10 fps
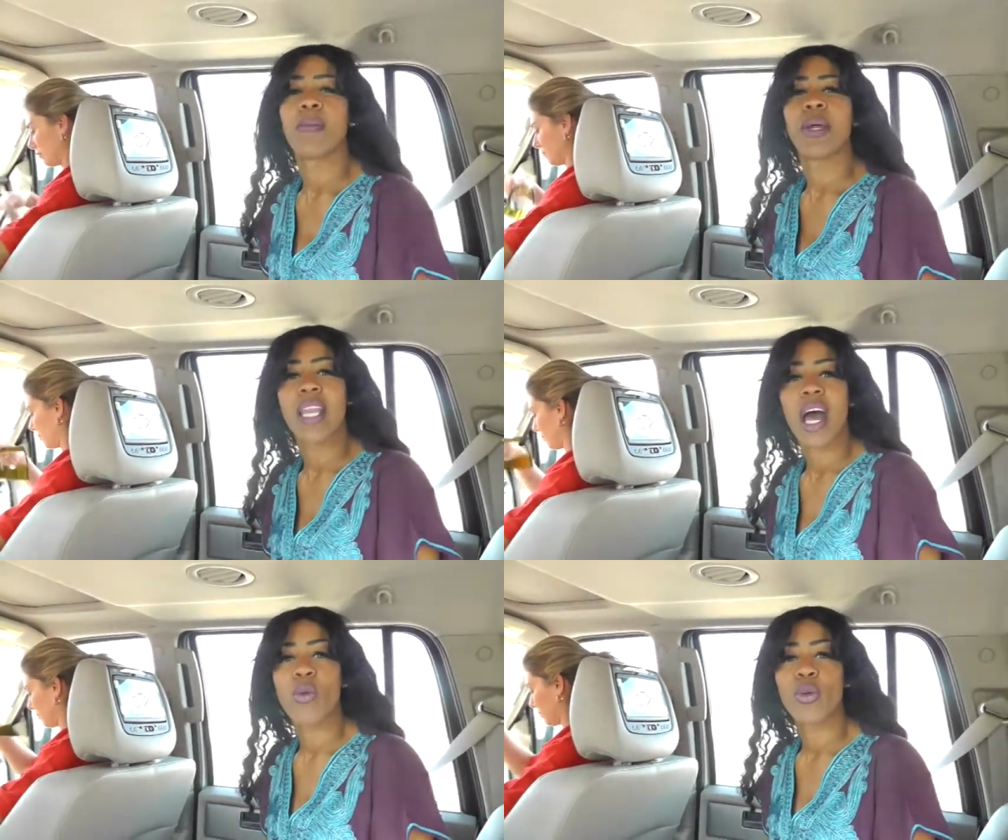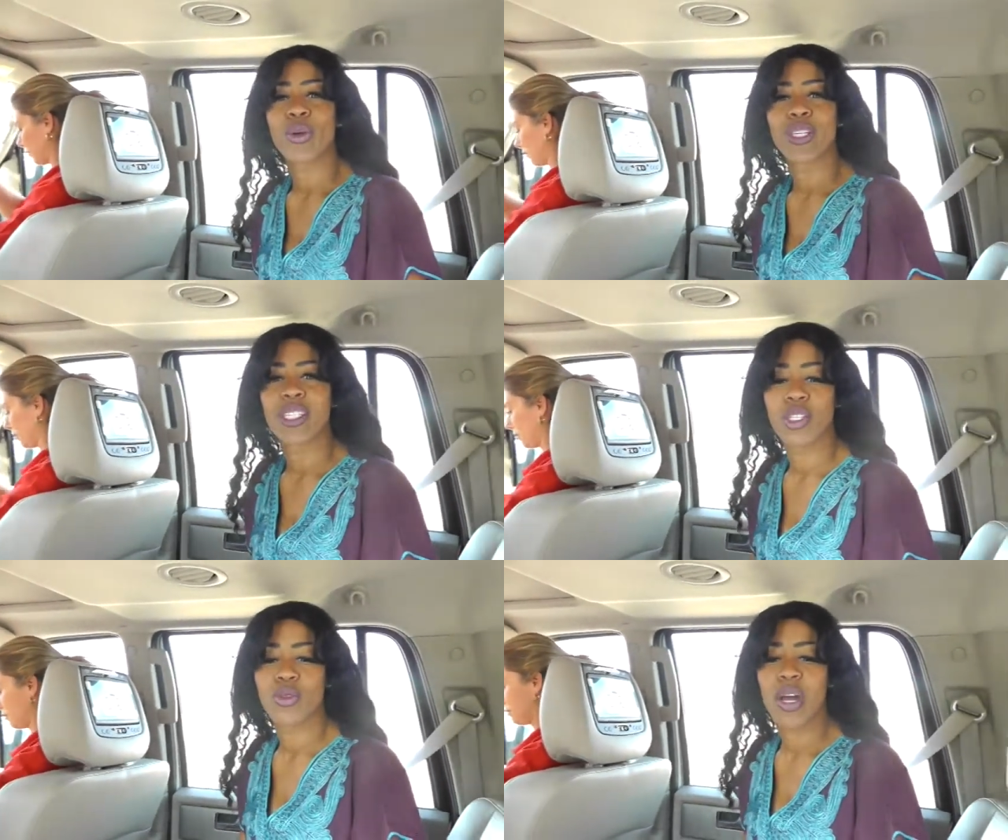but now we're going
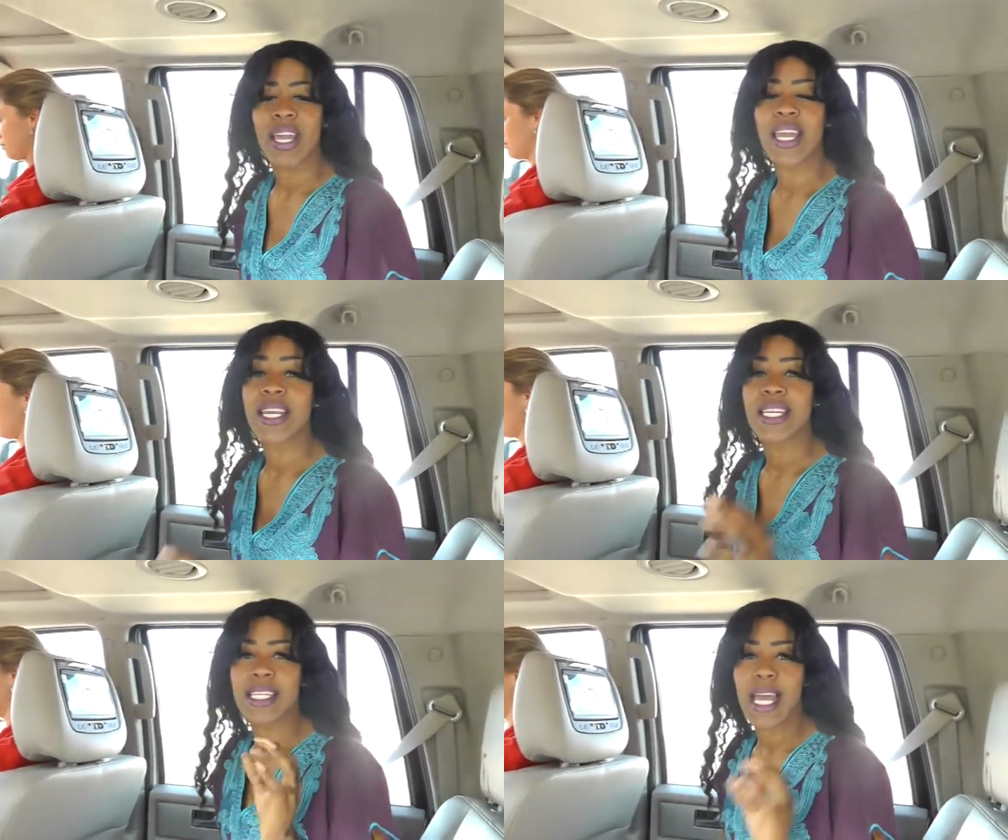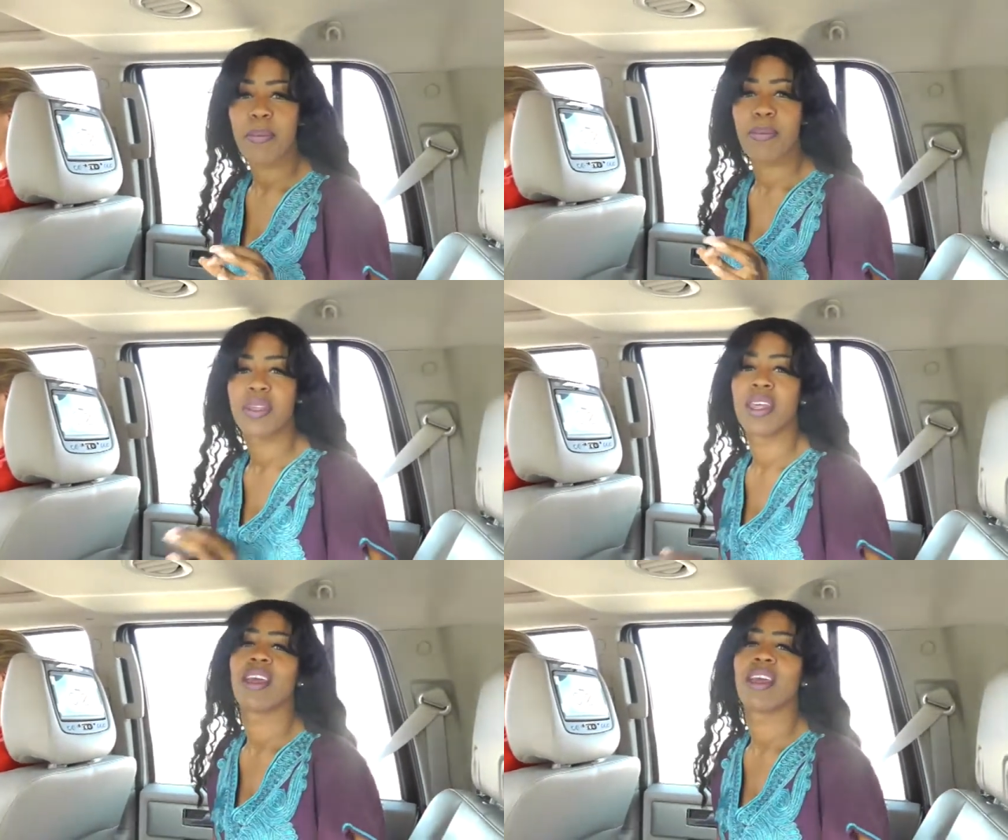to do an in-depth,